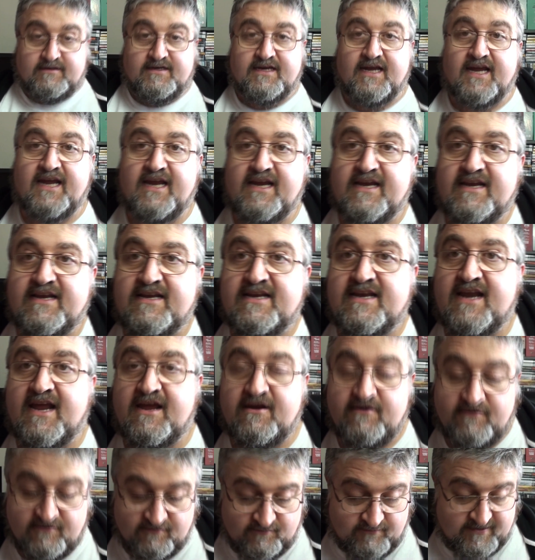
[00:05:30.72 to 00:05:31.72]
Okay,
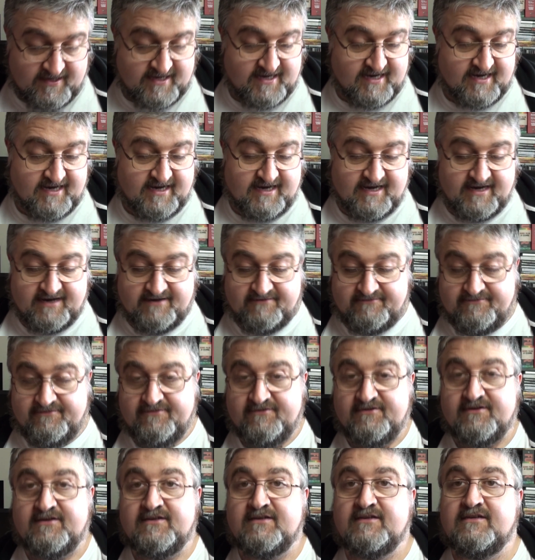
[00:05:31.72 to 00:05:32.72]
now we have
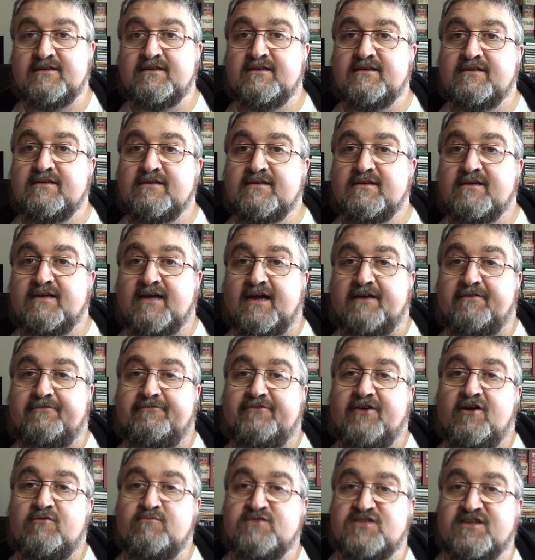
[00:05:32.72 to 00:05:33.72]
a
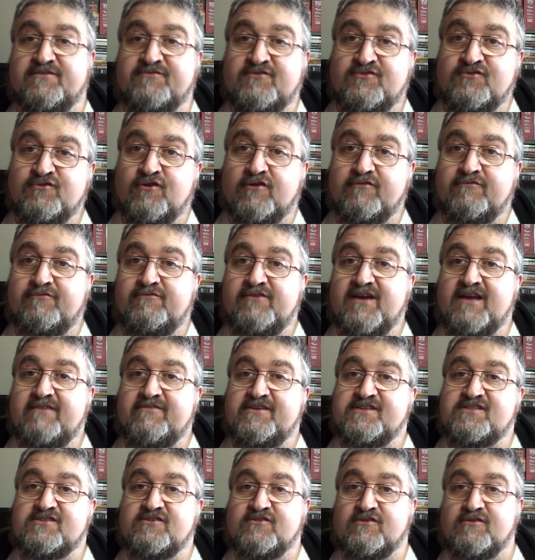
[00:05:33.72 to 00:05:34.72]
film which I've got
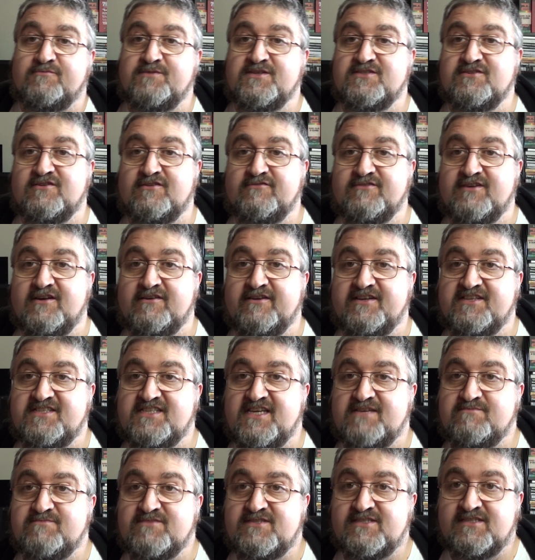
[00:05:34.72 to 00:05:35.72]
various copies of now, it
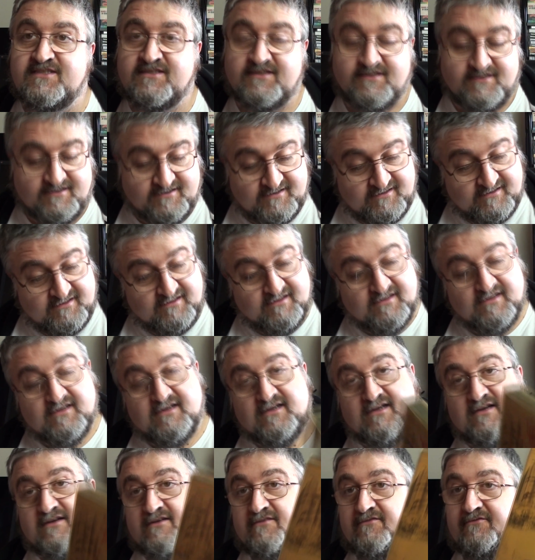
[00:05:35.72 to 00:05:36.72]
seems.
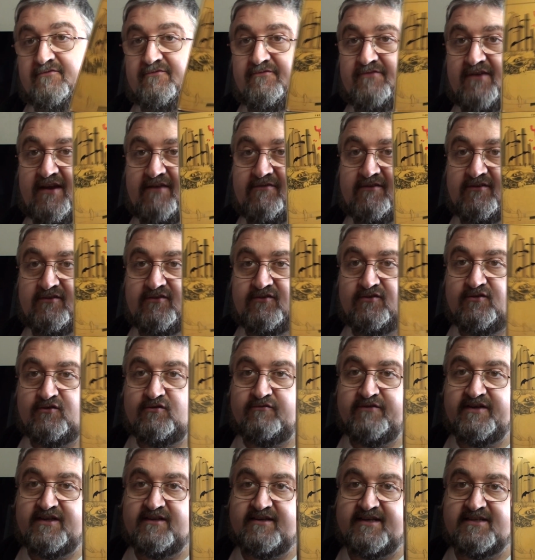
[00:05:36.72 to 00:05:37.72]
Fear and
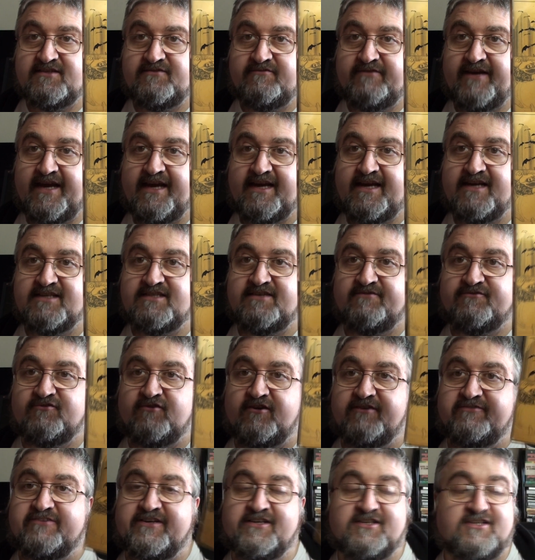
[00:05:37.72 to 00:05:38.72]
Loathing in Las Vegas. I've
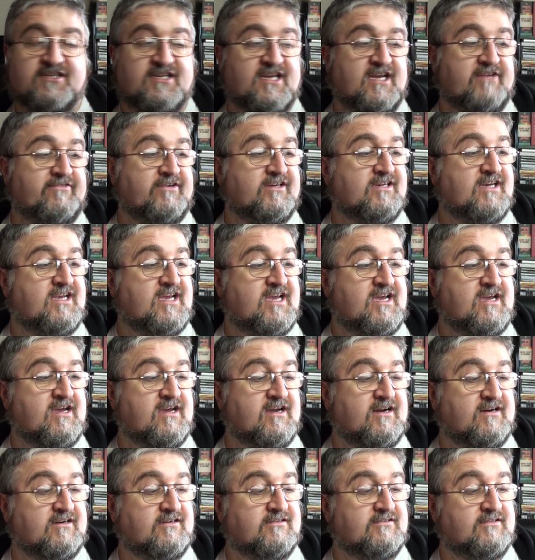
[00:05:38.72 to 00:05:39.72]
got a Criterion
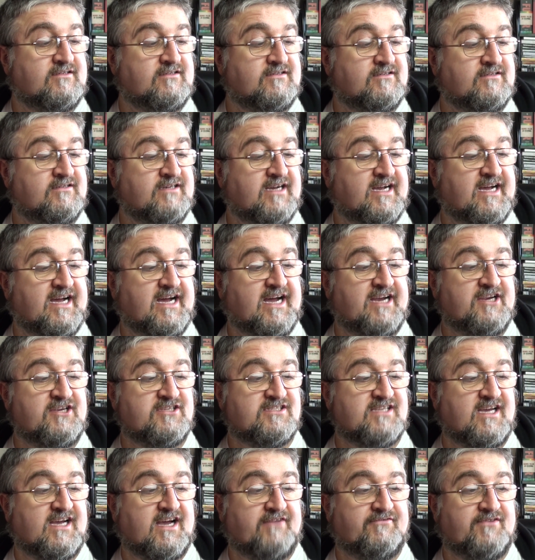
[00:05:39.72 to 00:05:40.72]
here. I
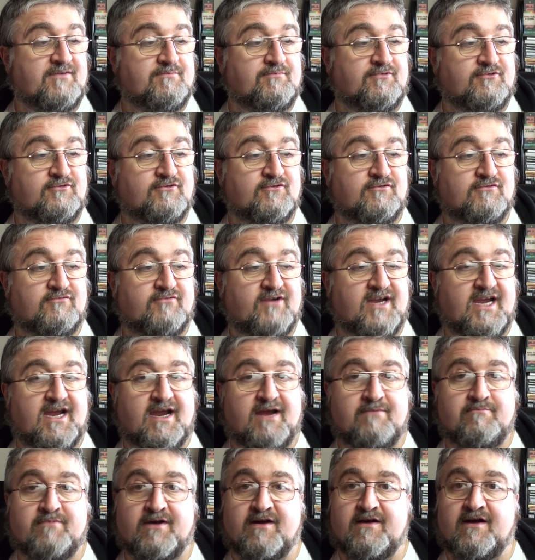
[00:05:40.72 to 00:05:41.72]
used to have the
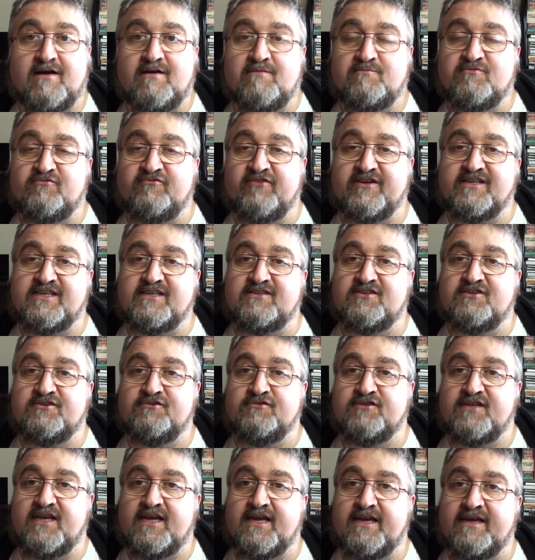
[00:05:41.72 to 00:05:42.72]
Blu-ray, but upgraded
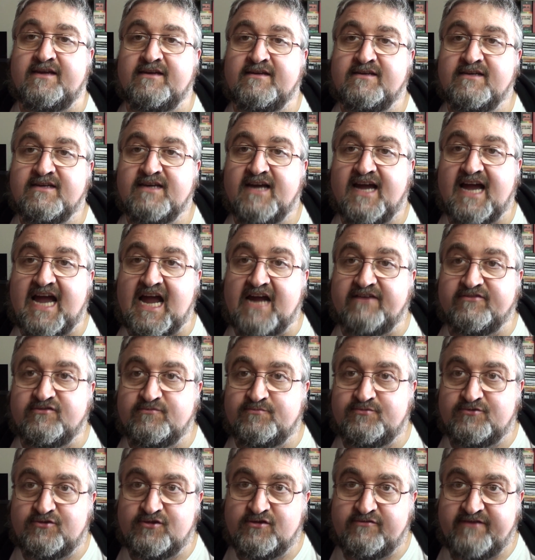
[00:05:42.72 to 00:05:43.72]
to the
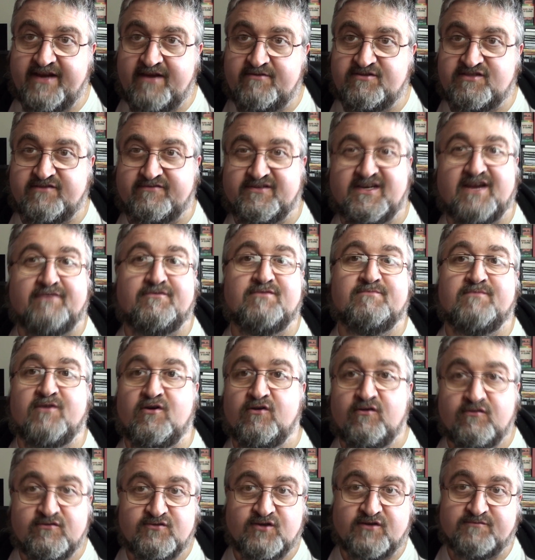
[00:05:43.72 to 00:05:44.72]
Arrow Blu-ray, which I've given my
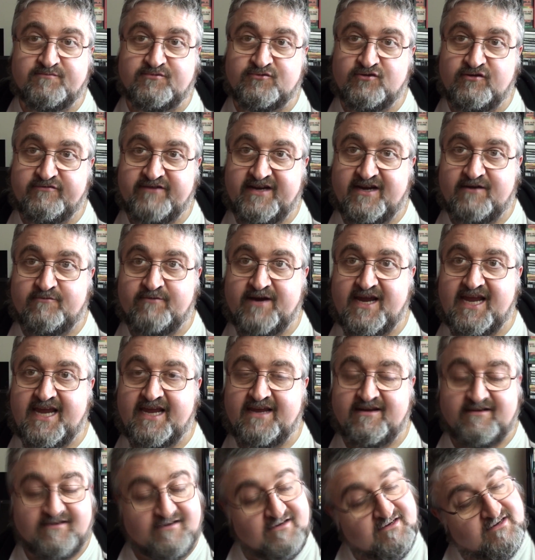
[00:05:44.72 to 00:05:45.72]
older Blu-ray
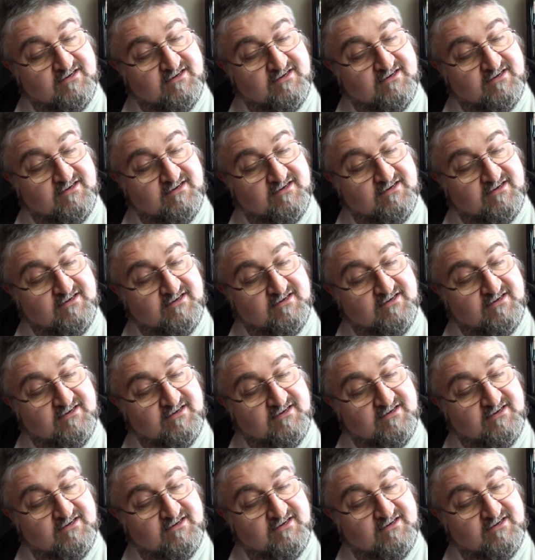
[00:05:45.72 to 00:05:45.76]
away.